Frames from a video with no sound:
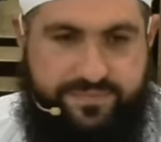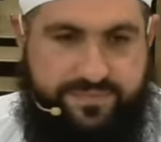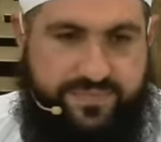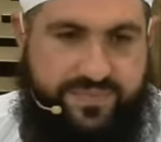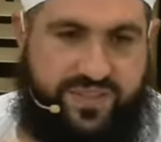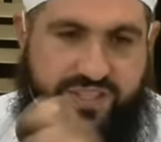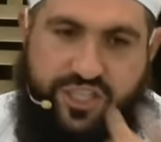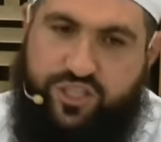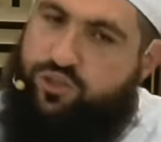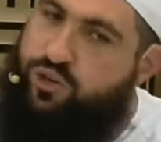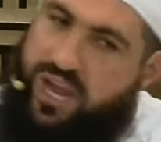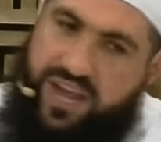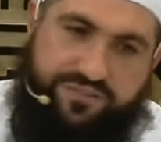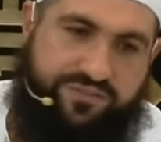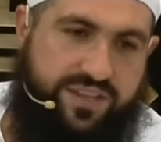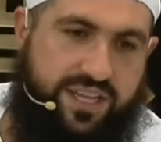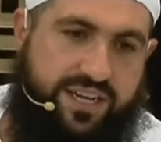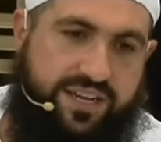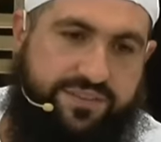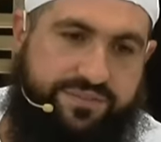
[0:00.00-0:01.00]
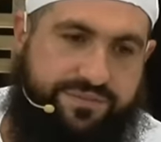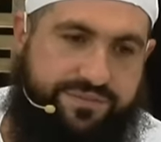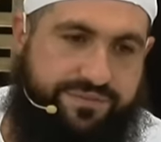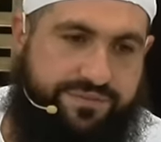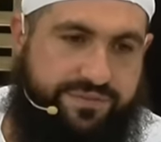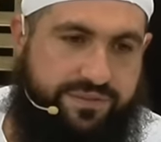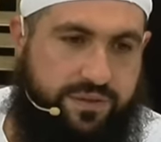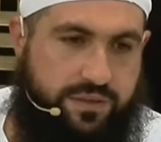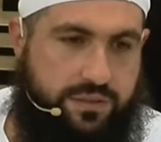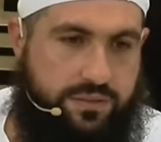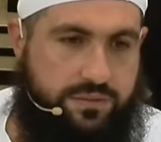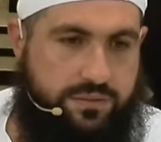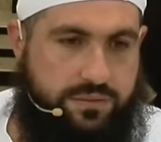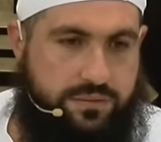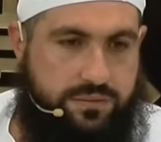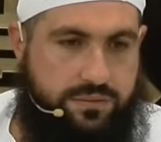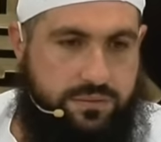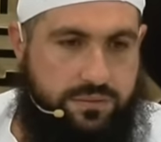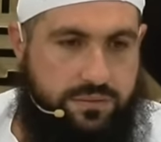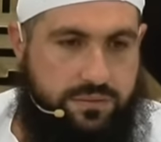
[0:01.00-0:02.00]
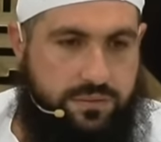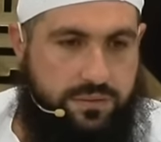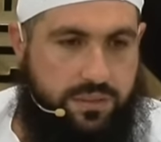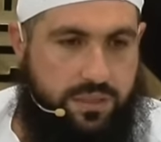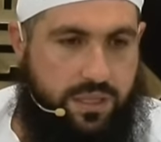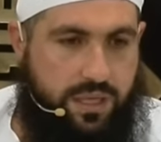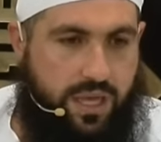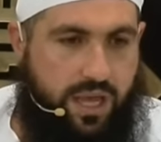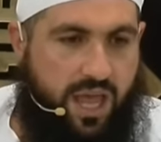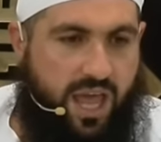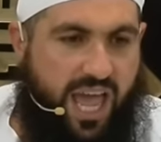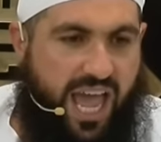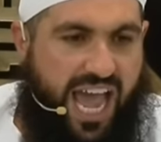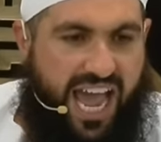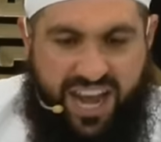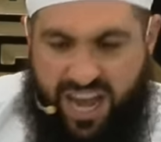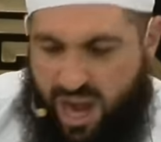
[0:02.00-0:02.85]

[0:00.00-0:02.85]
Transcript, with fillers: that you have to live. And a